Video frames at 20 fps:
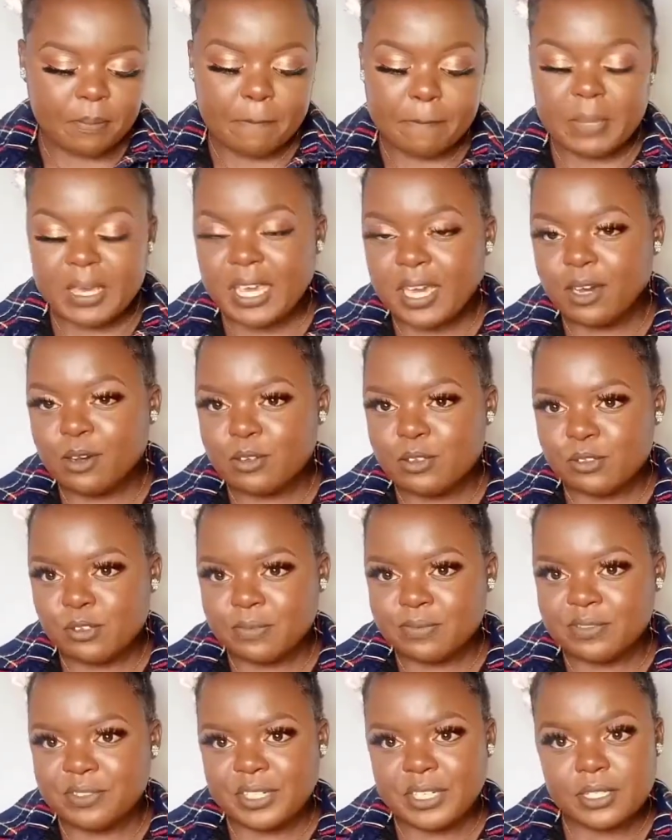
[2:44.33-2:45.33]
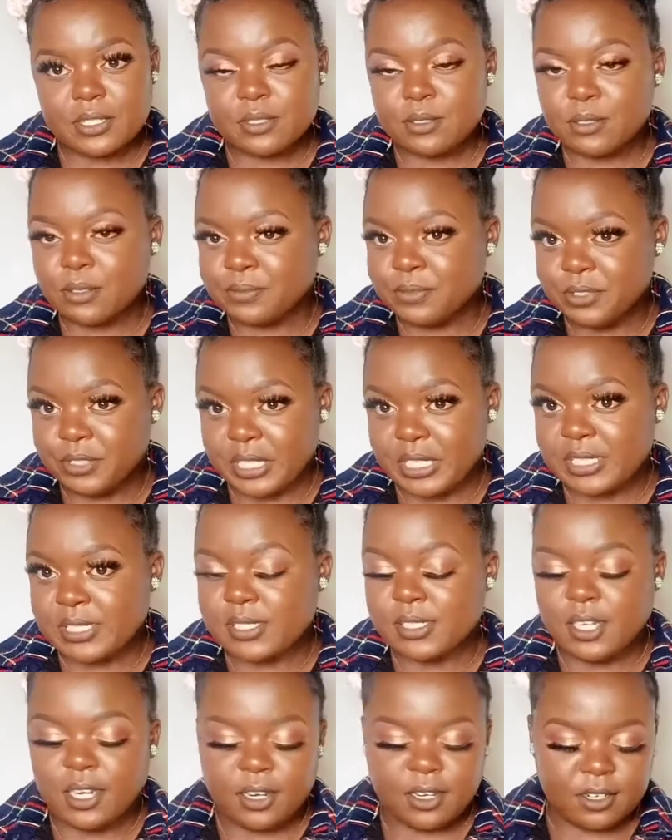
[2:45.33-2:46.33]
Beer or soft drinks? Soft drinks,
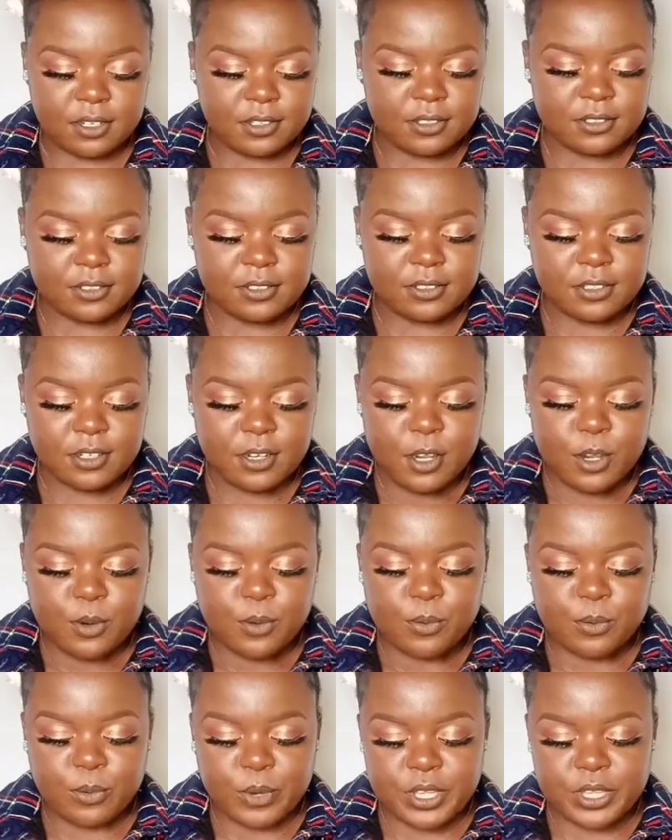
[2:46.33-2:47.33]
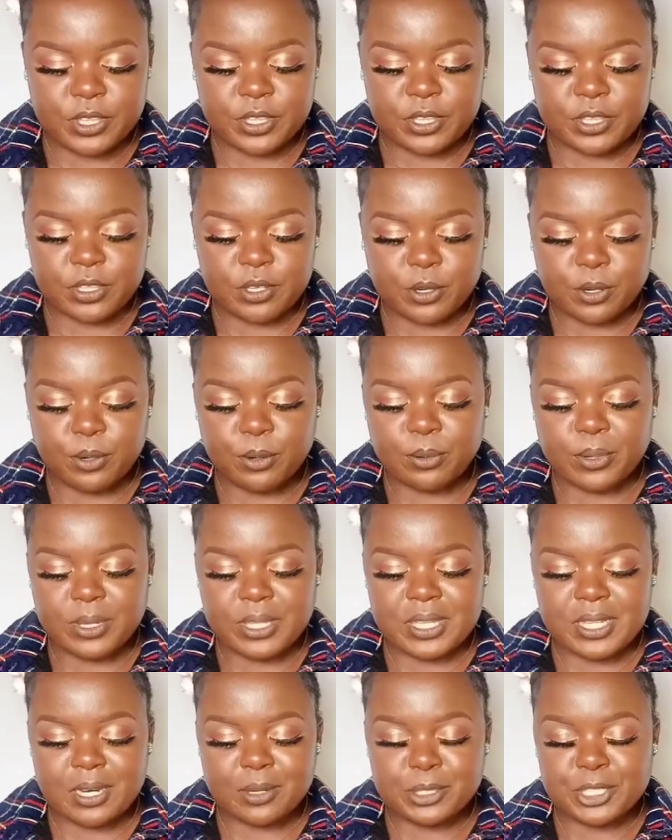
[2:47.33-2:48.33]
duh. With or
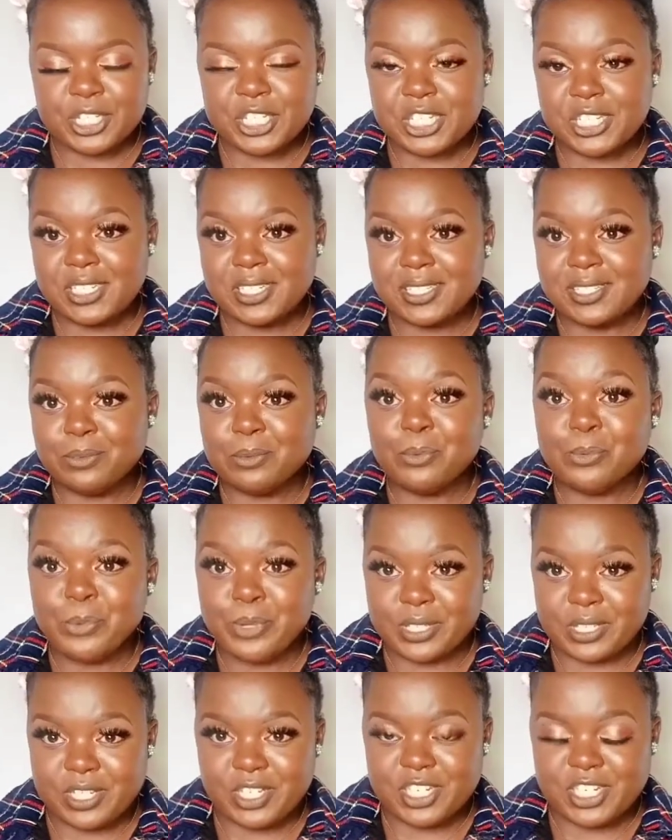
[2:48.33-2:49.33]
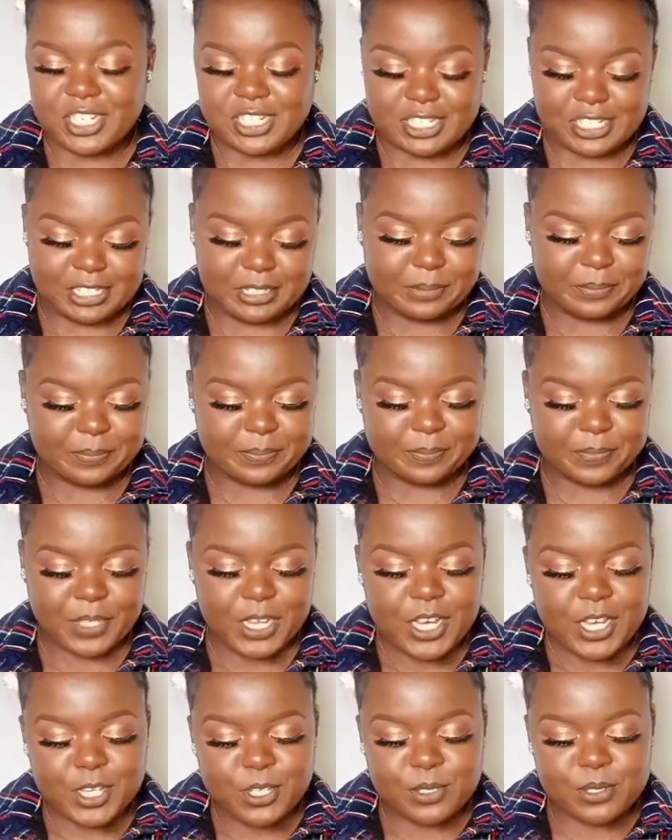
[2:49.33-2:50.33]
without chili? With chili.
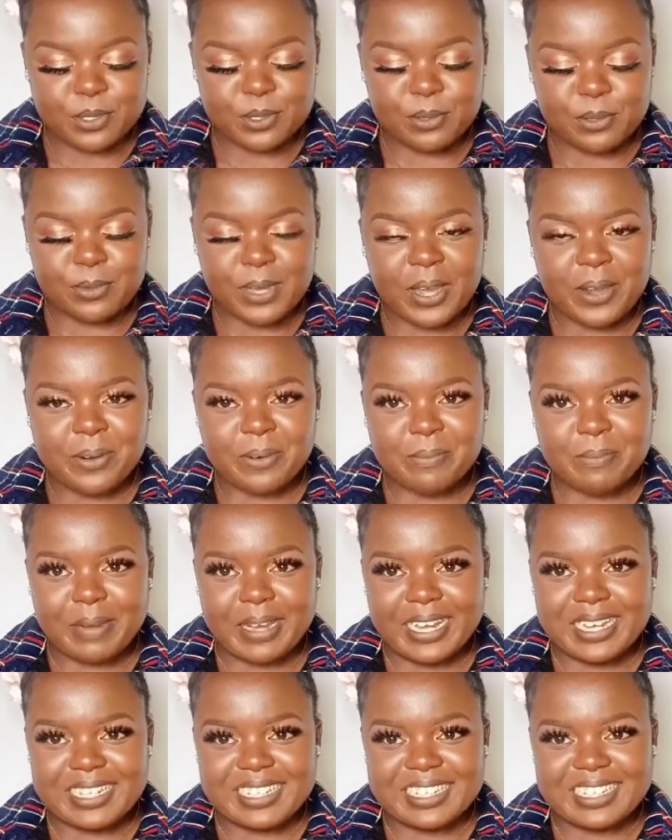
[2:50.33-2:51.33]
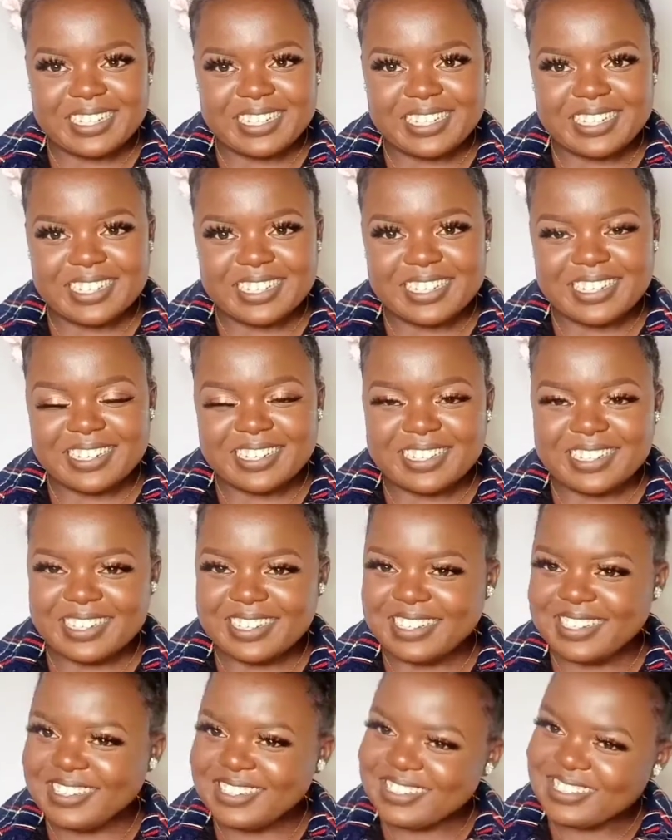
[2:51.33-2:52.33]
Zuba or Mpali?
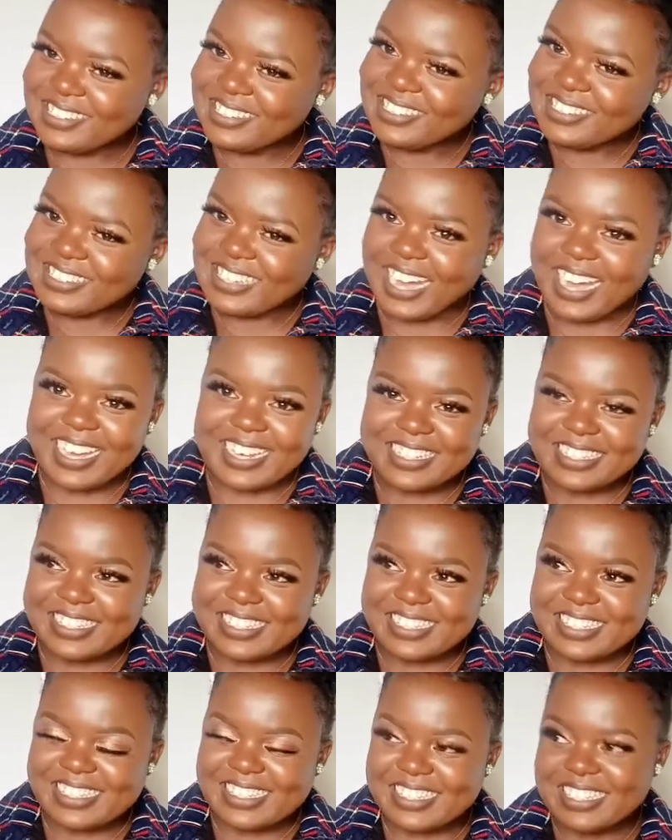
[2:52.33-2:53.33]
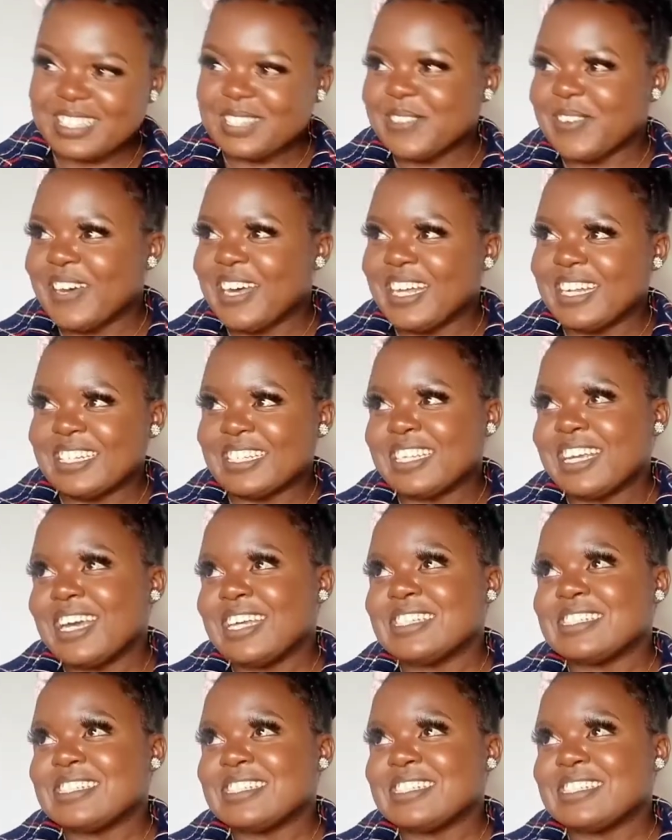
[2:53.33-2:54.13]
Guys, this one.